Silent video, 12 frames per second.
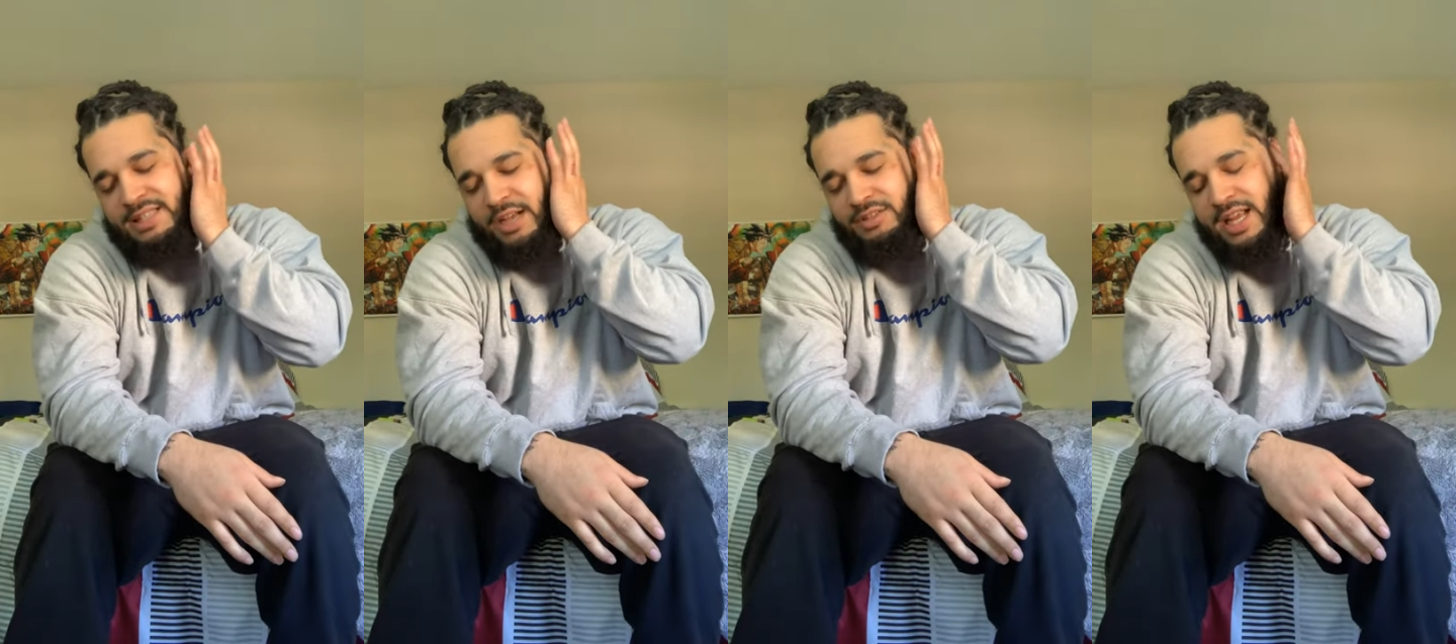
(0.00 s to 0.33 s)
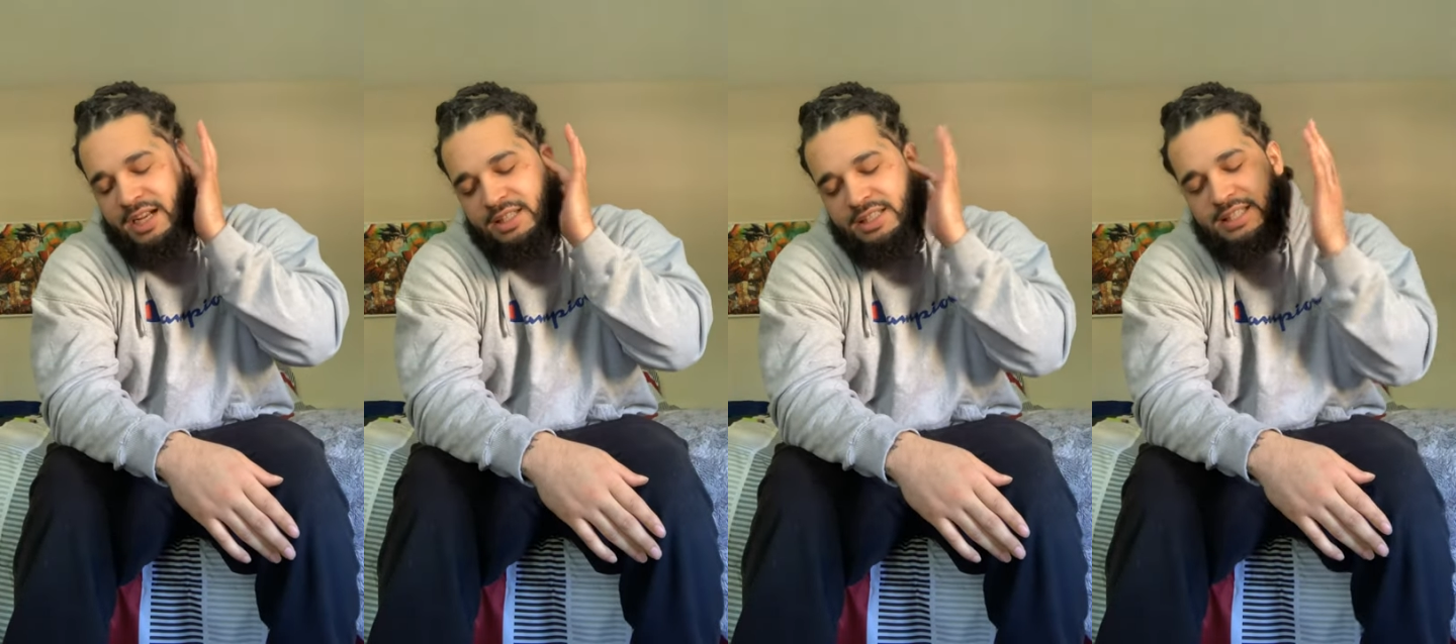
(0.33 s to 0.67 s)
Now,
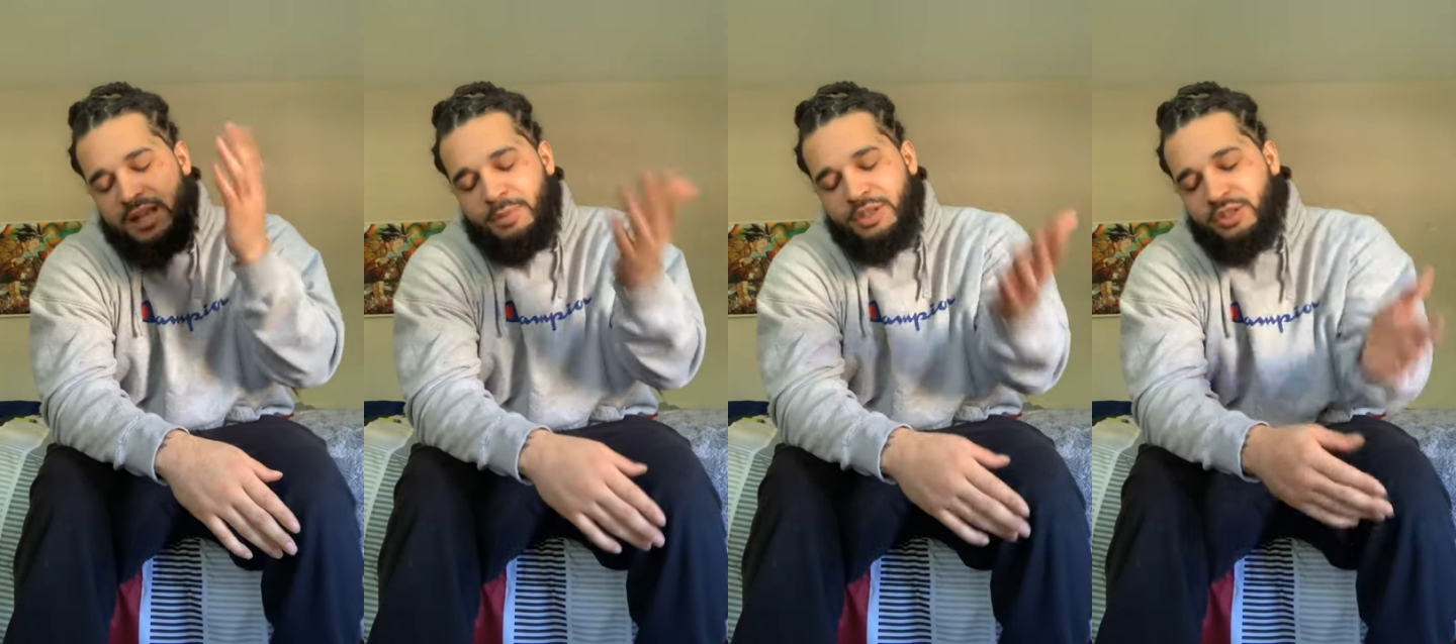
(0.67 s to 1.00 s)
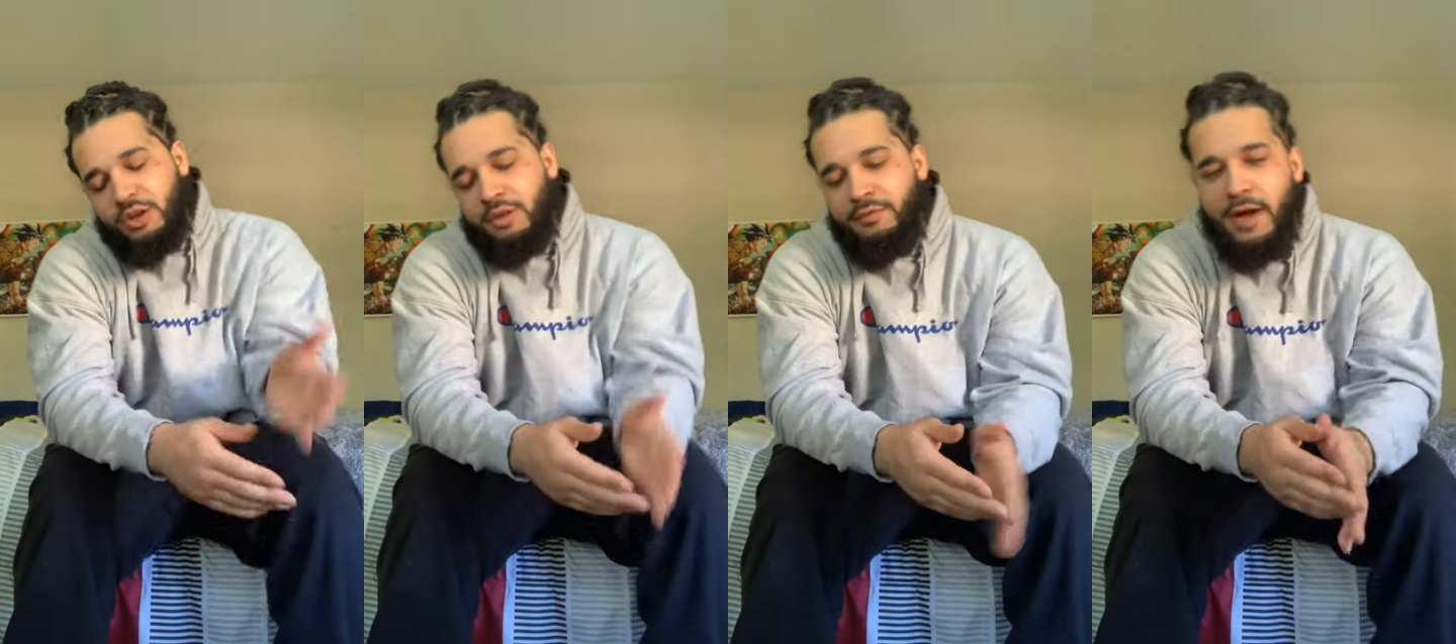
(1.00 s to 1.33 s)
technically, since I've been
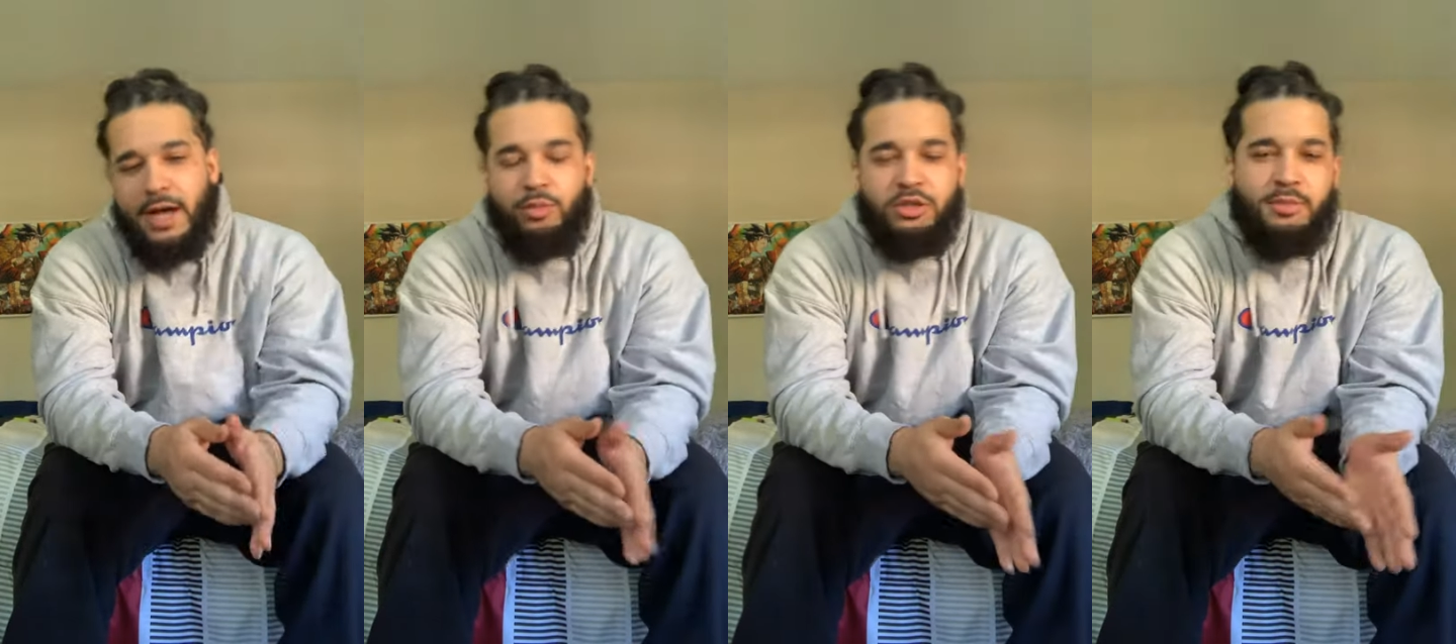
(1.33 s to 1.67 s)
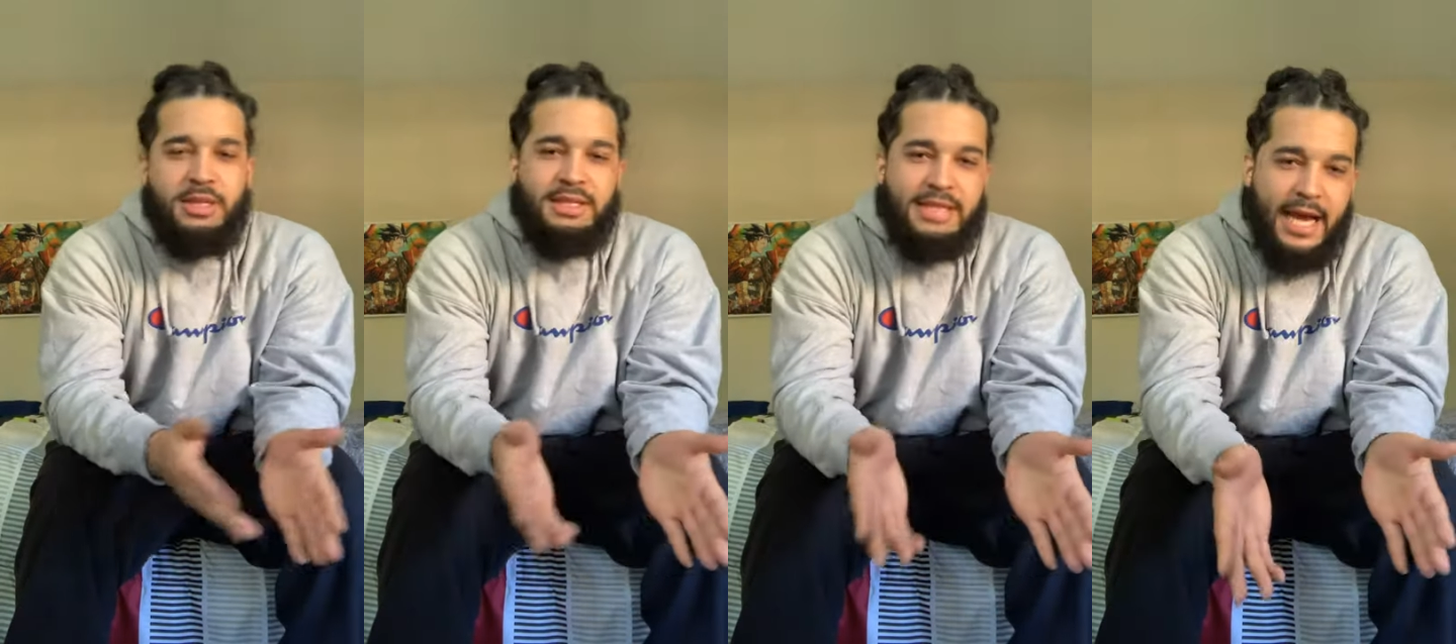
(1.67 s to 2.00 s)
certified, which
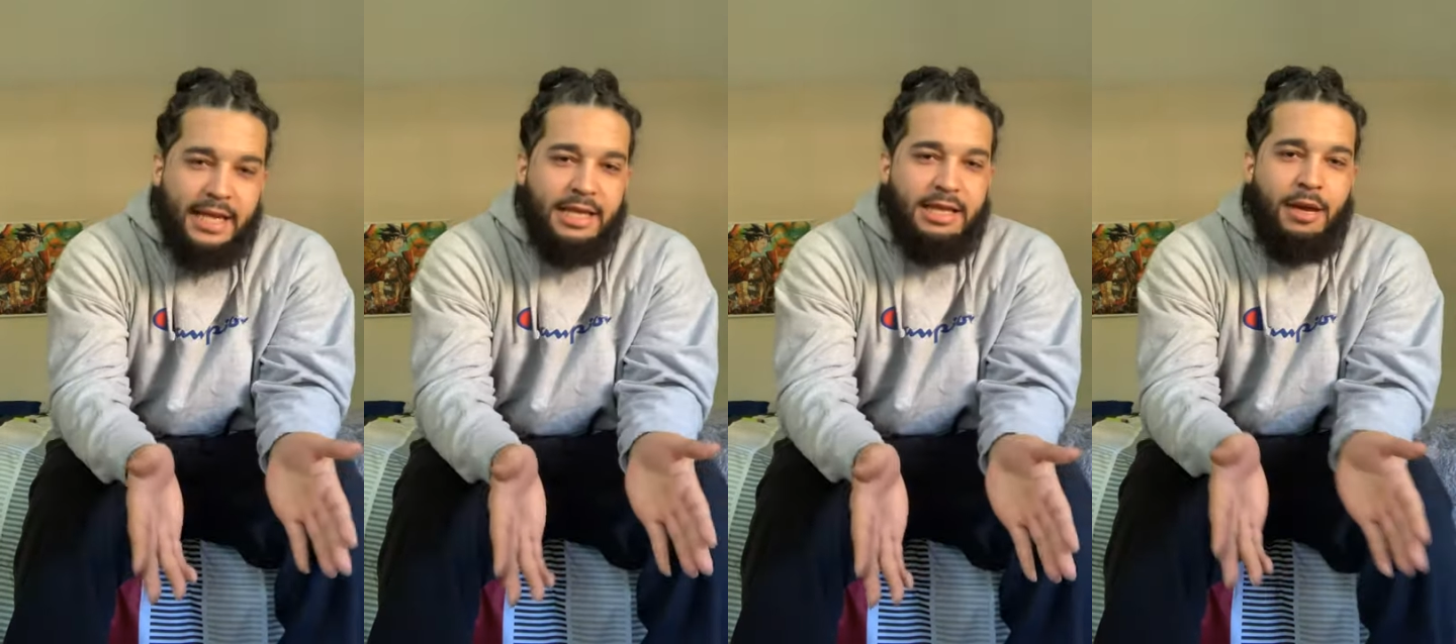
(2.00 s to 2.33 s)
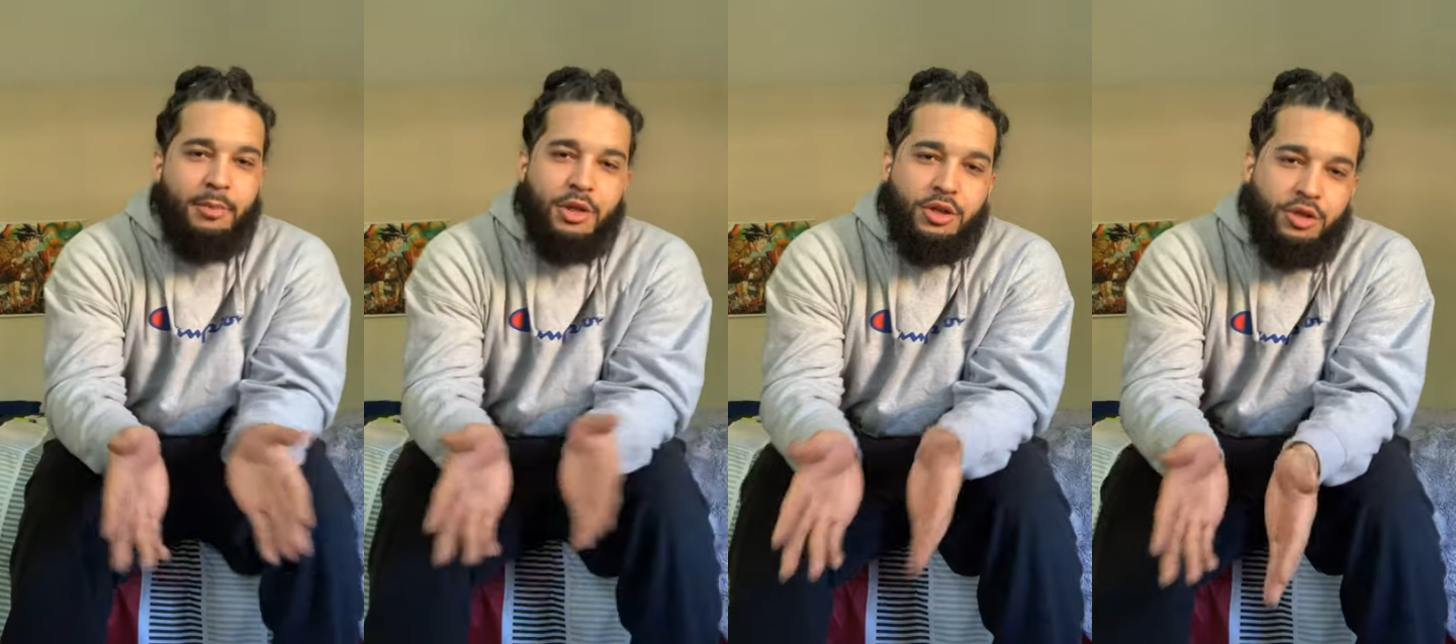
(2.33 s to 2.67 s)
means technically
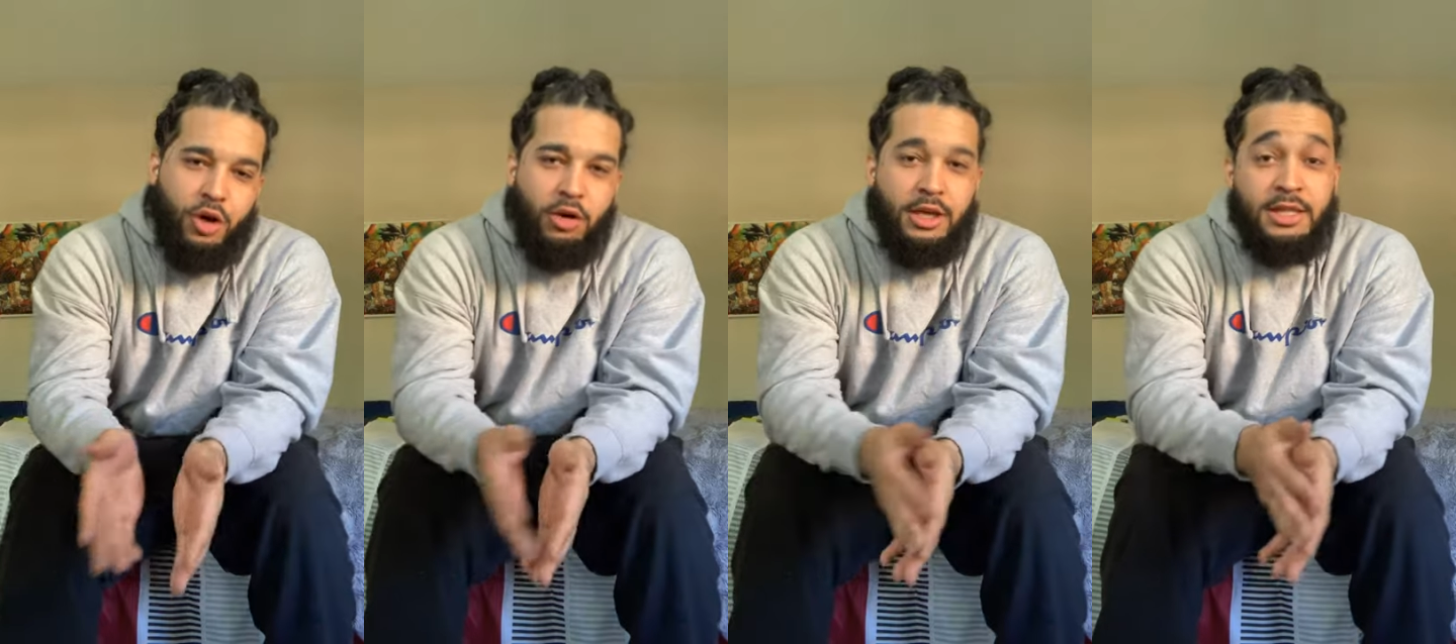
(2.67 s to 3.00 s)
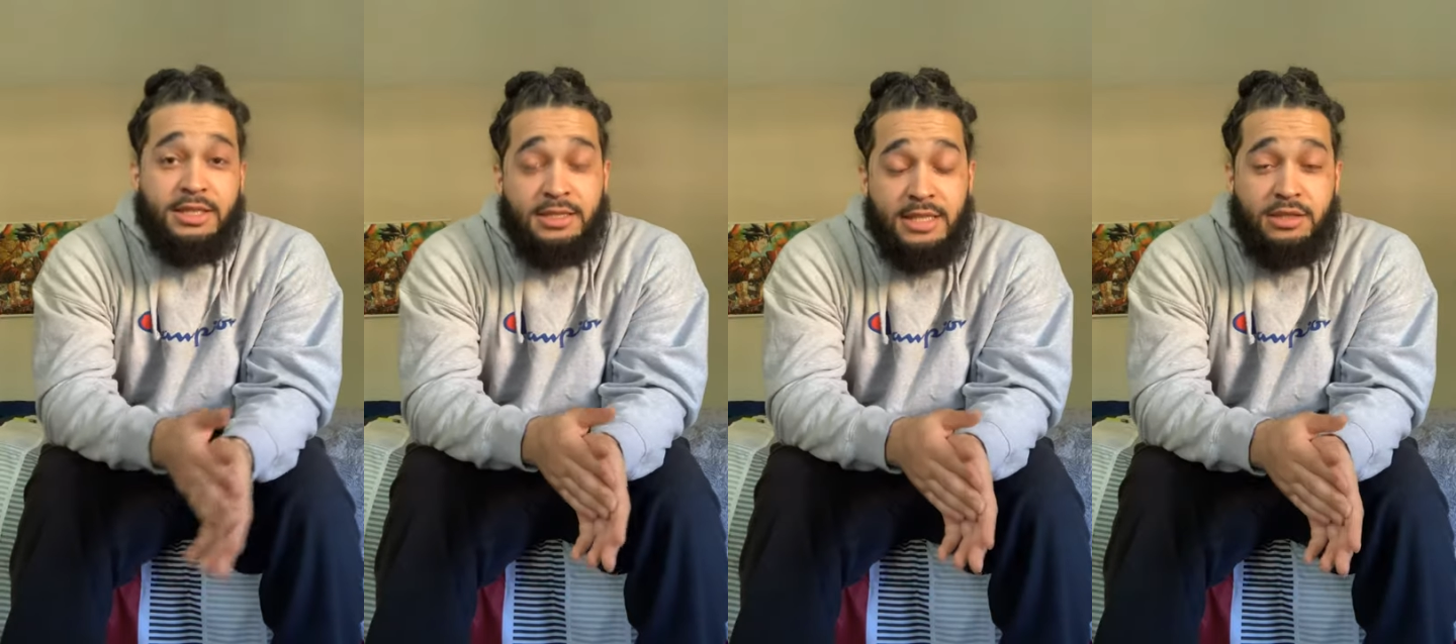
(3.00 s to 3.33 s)
I'm an adult in
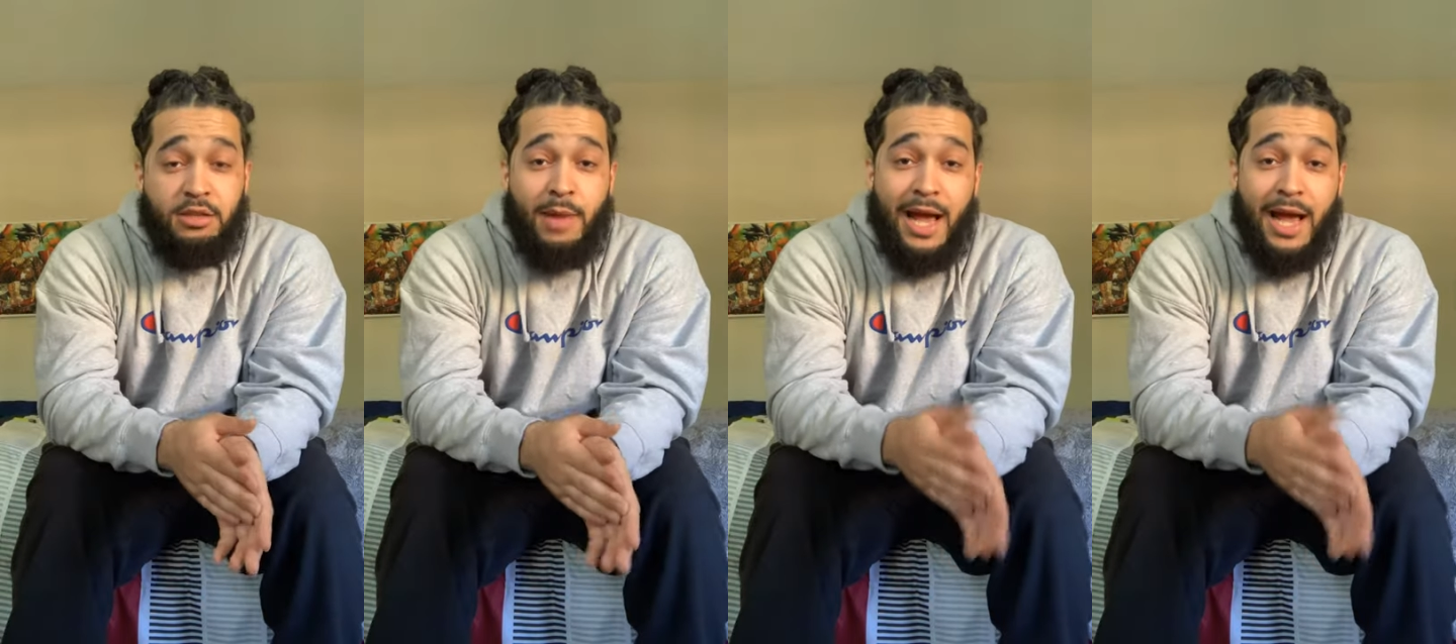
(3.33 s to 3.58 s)
the system,